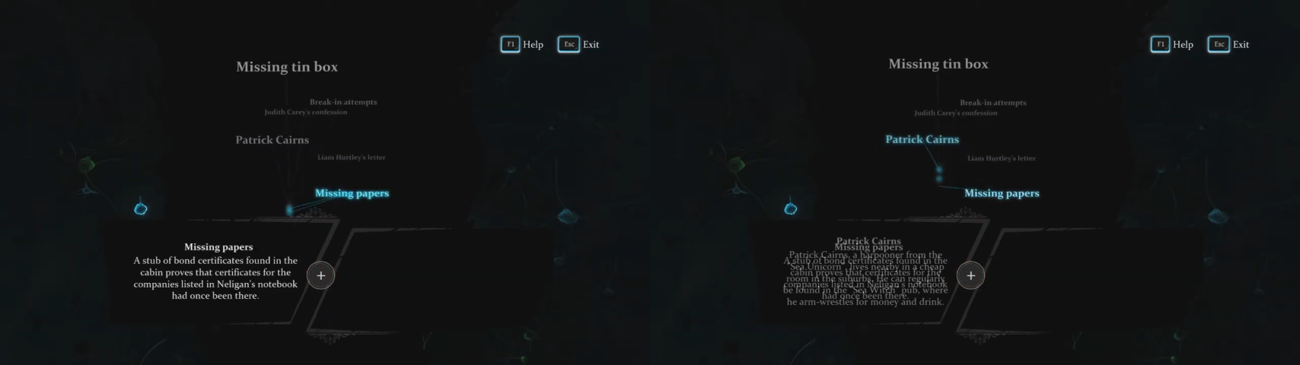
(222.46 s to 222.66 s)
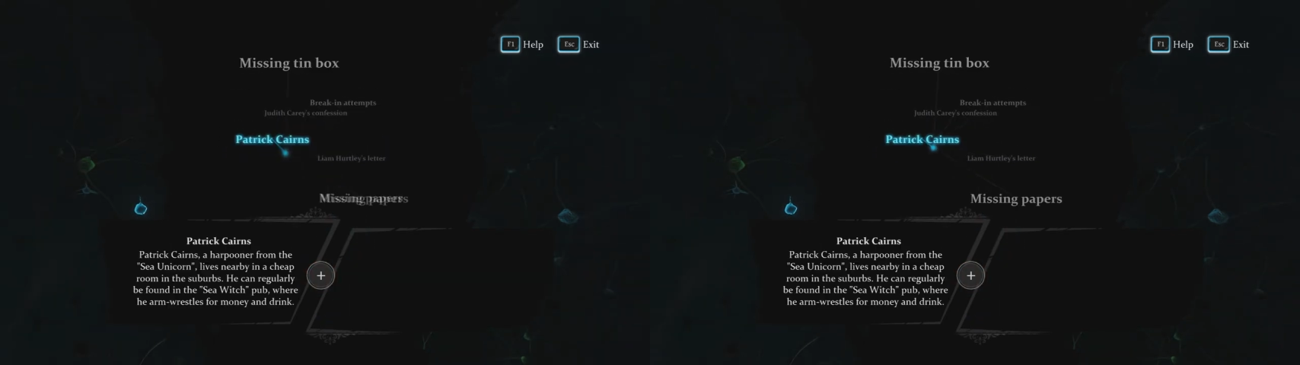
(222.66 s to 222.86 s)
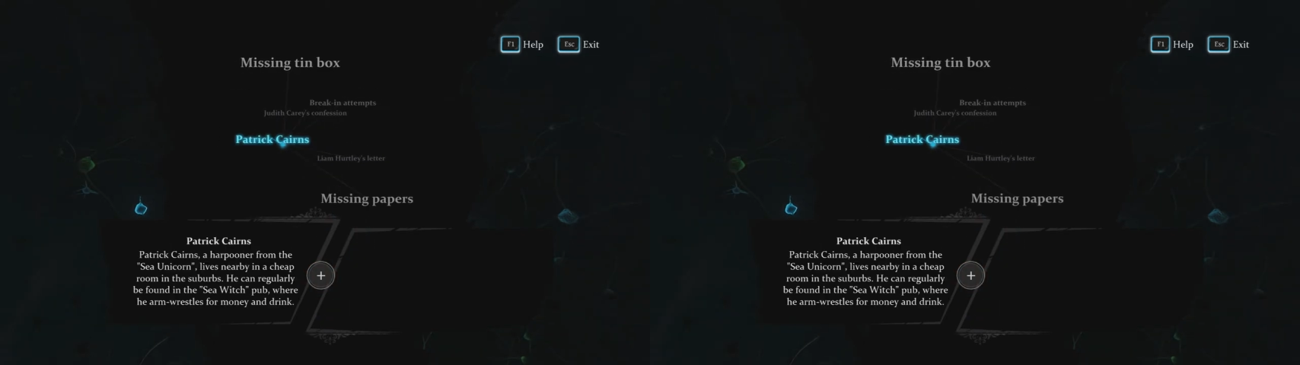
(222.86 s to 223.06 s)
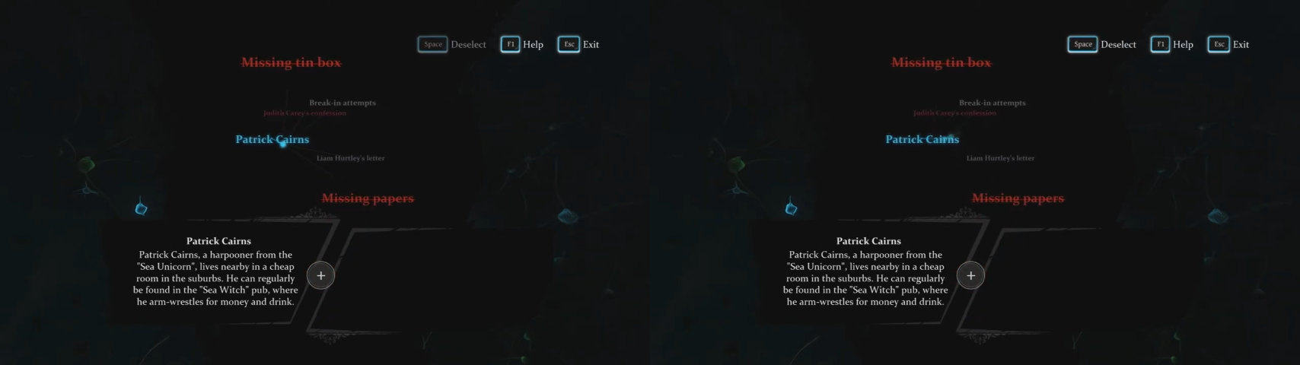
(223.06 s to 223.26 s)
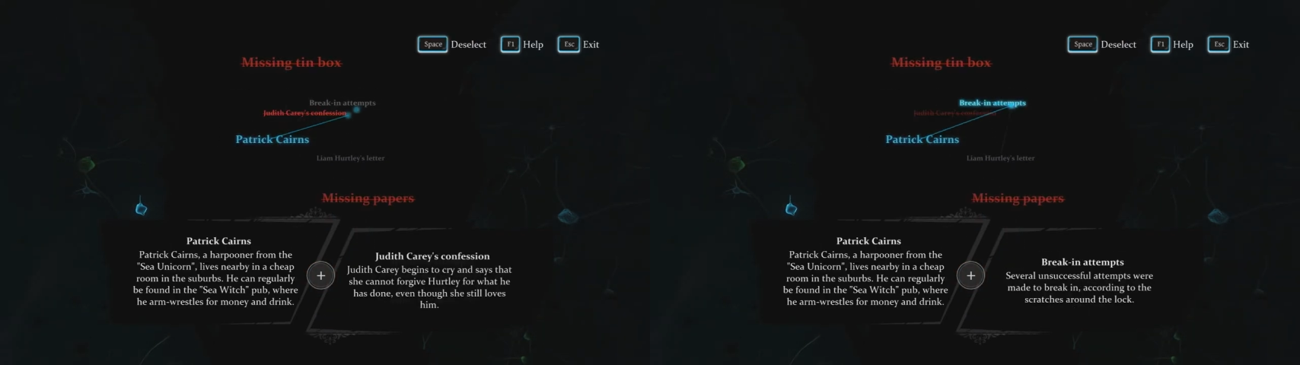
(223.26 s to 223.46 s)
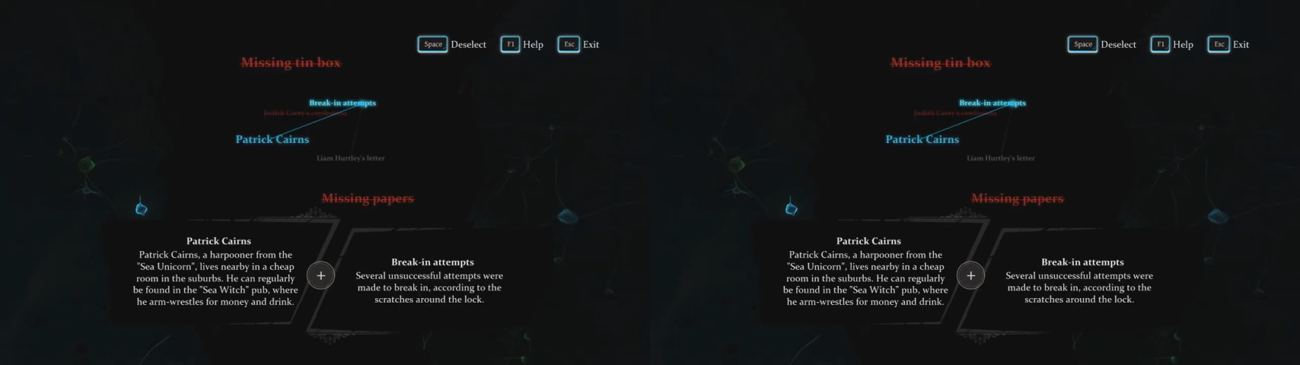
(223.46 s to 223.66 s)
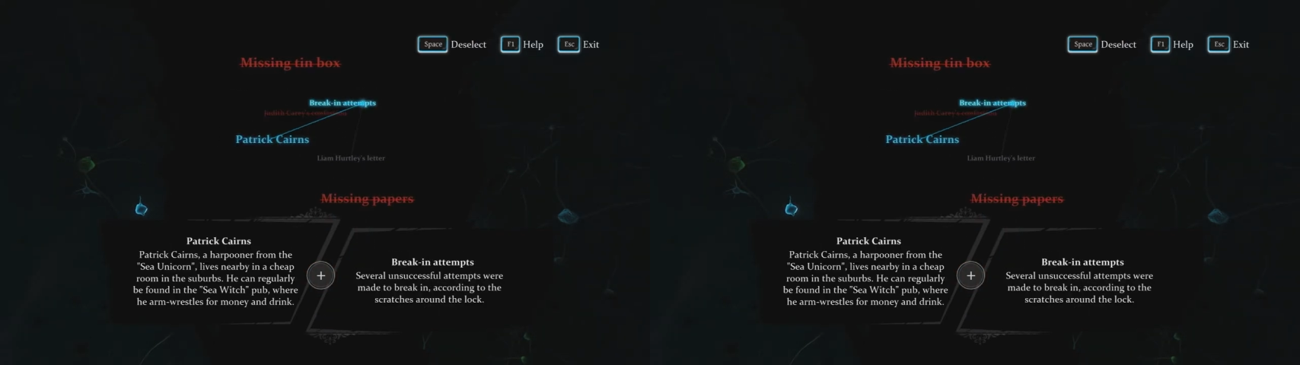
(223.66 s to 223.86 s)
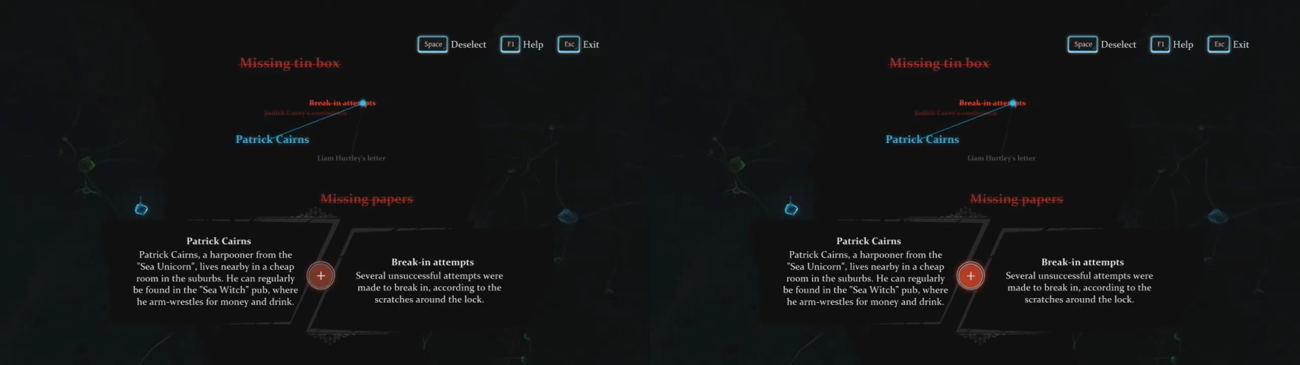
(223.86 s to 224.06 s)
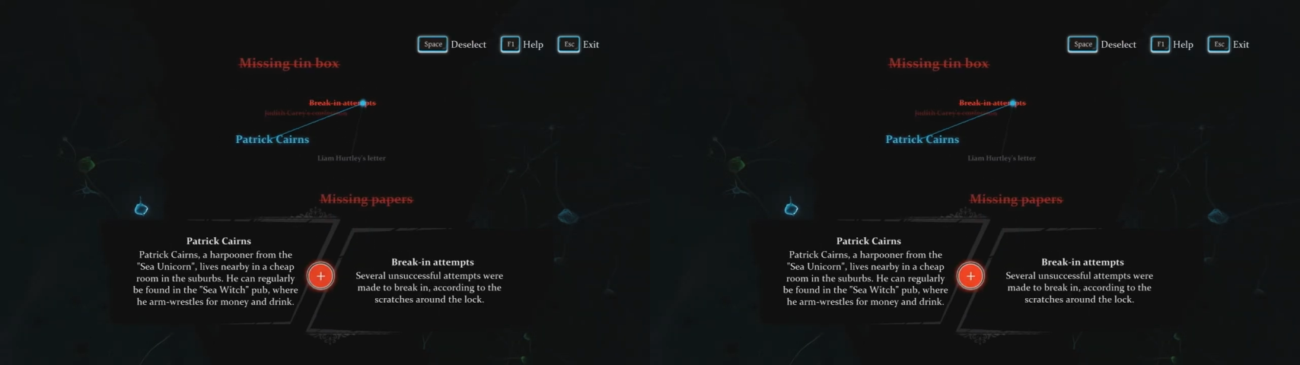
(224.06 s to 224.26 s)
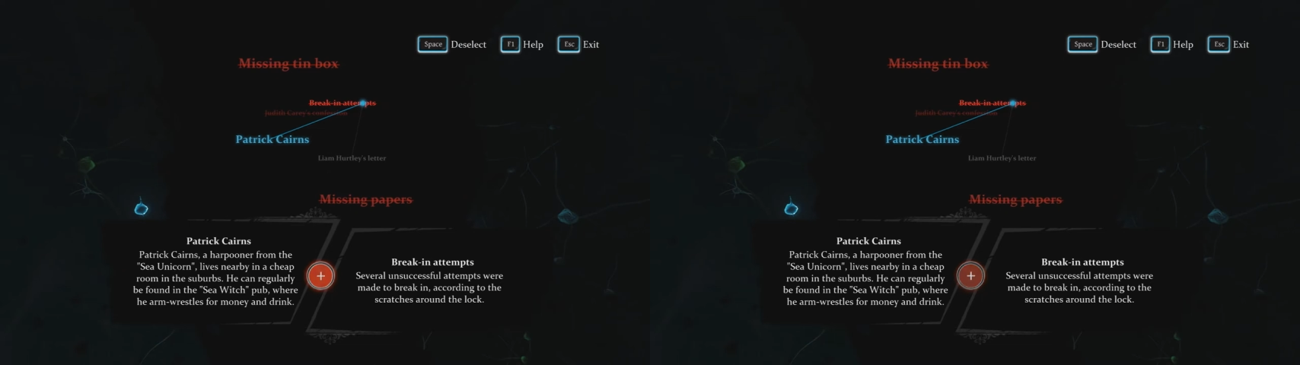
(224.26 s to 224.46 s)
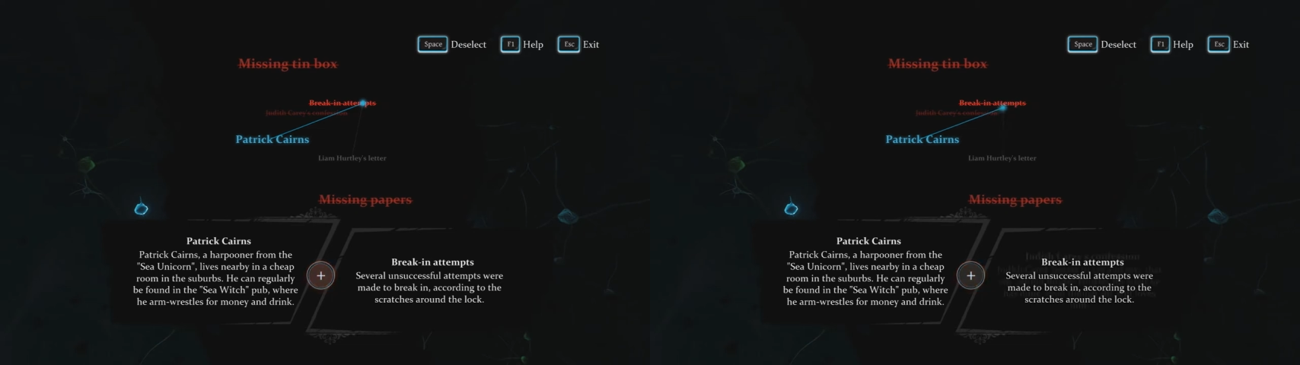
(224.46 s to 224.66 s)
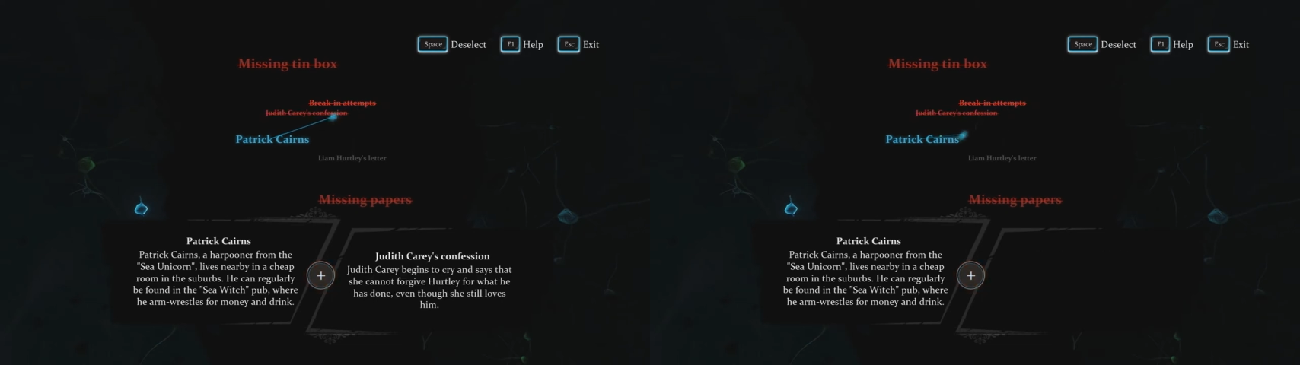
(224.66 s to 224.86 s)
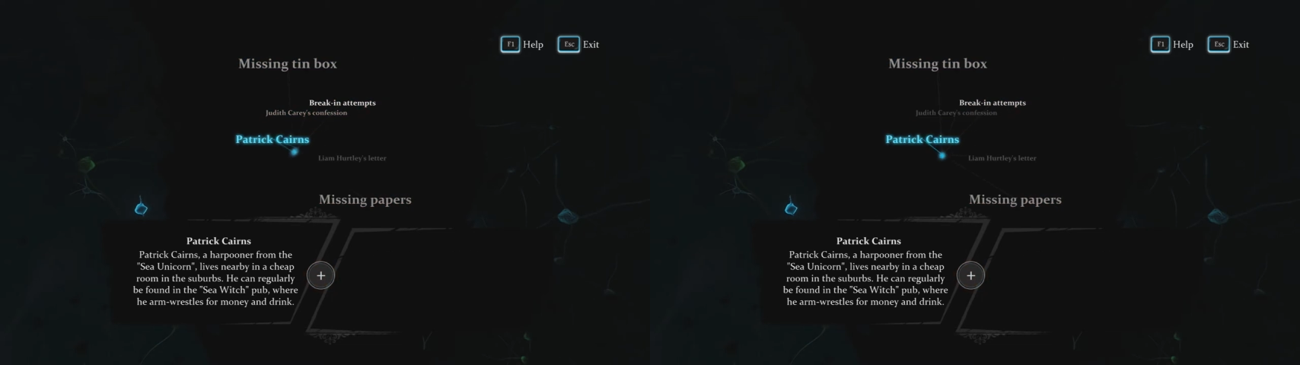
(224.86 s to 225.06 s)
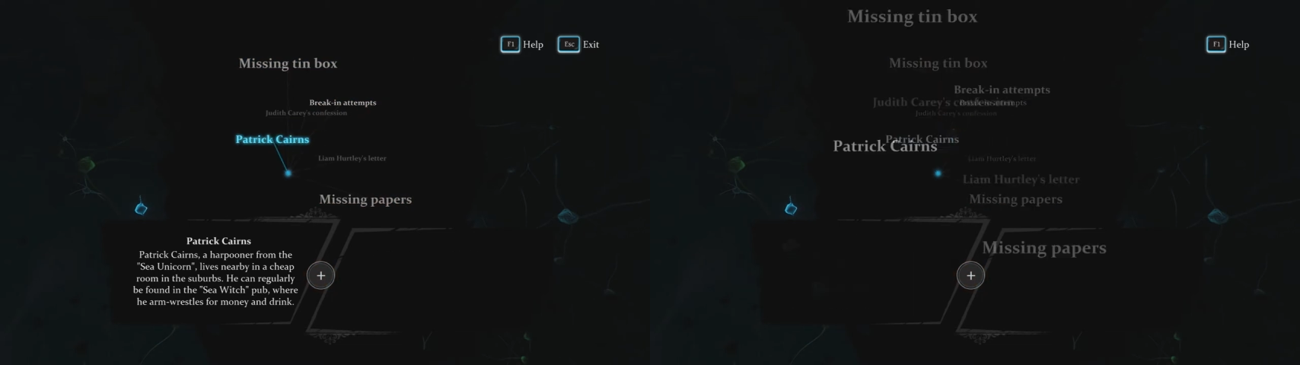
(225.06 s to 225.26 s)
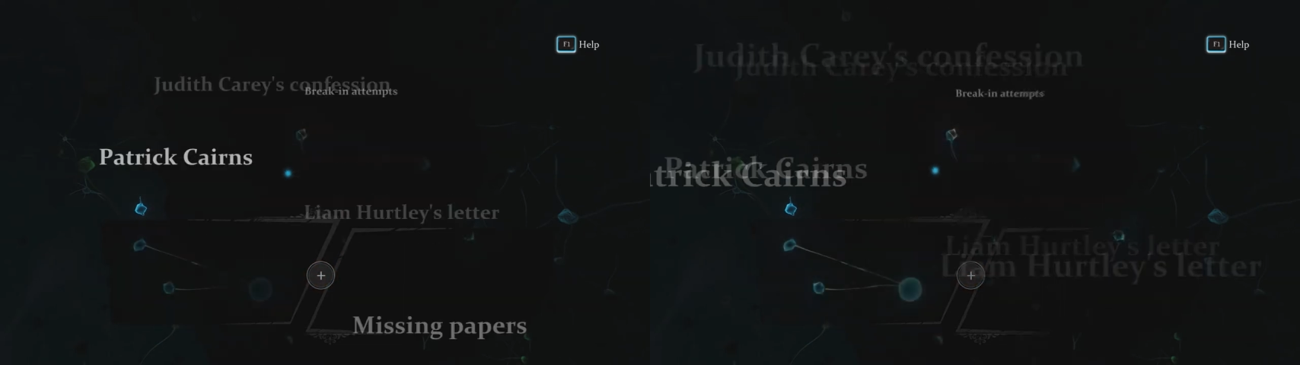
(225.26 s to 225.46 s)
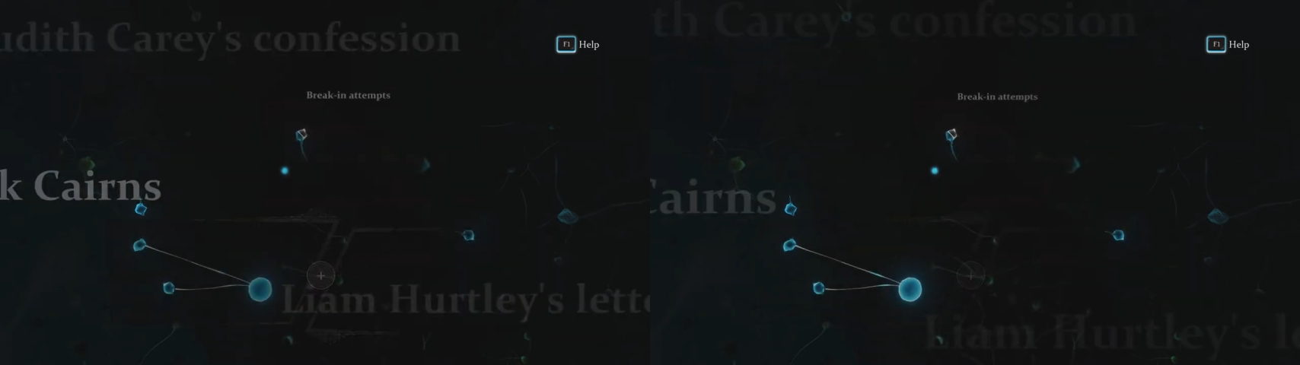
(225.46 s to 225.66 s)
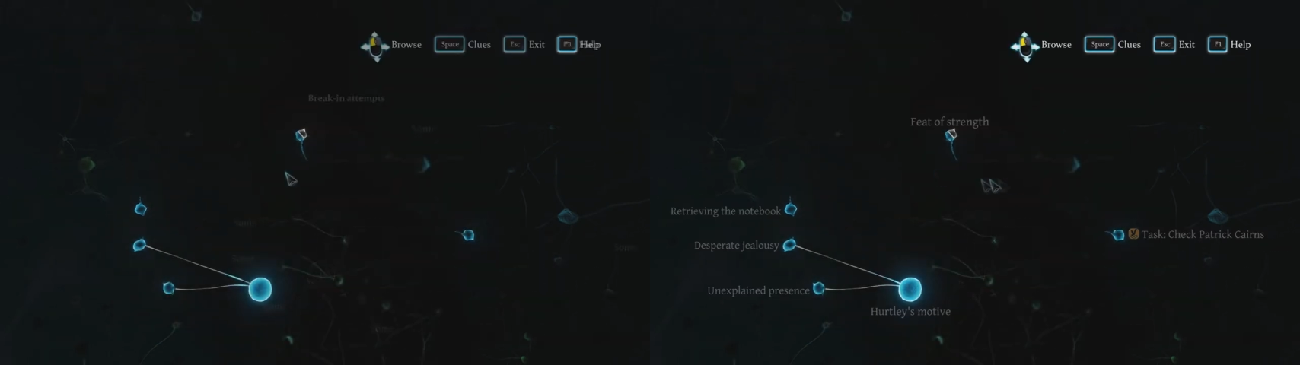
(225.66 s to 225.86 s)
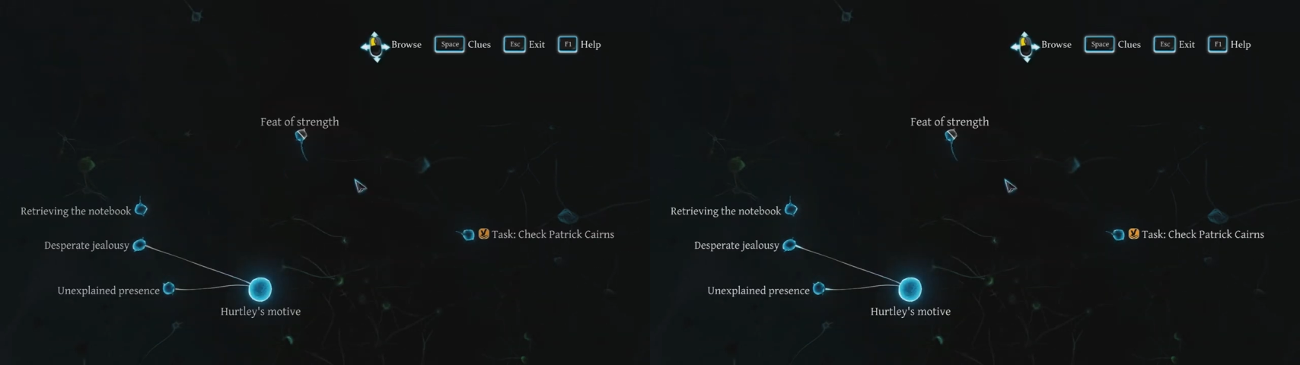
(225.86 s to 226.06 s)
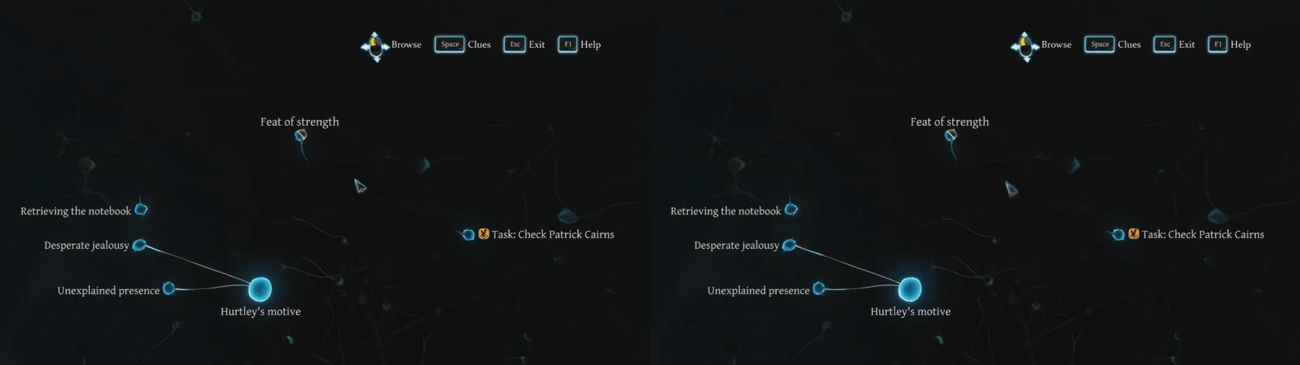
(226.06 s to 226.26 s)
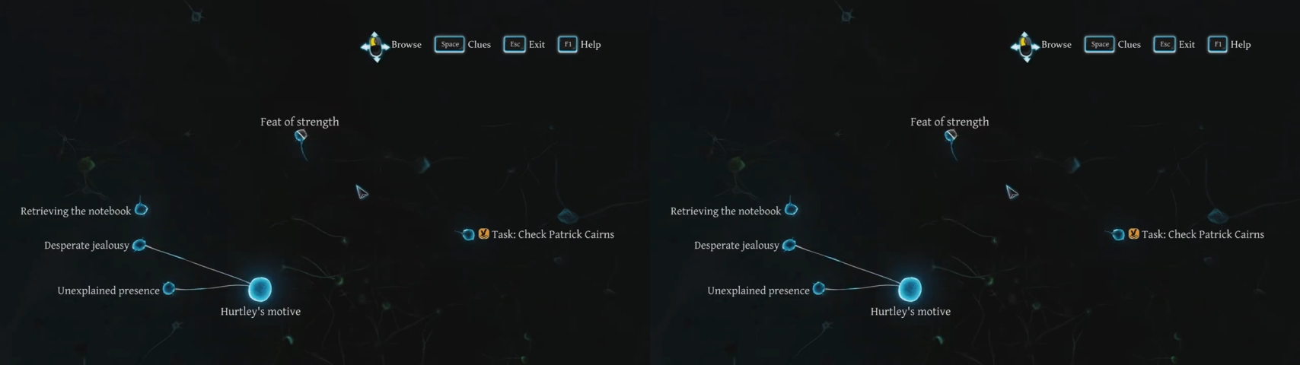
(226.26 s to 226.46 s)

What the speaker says: [unreadable: no face in view]